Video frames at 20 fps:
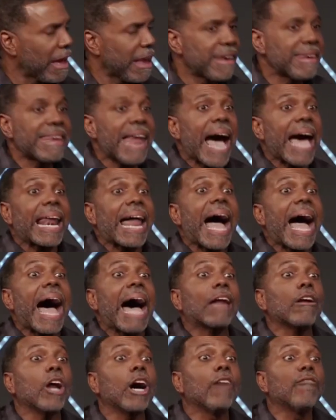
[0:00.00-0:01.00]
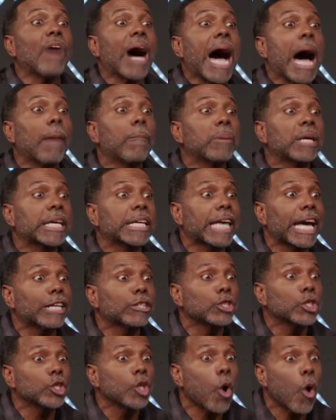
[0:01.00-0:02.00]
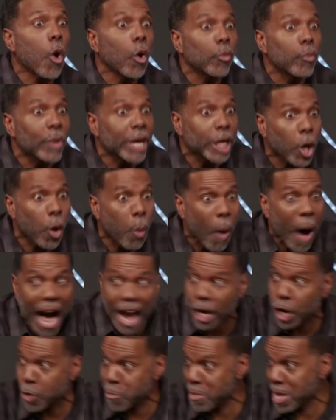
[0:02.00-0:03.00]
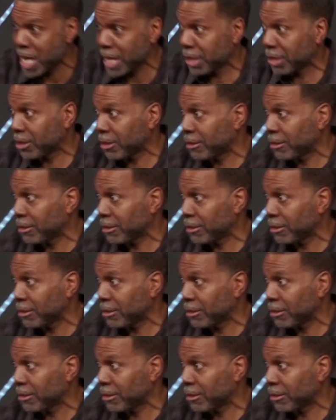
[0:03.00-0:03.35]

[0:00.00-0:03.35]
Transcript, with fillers: not out of obligation or requirement.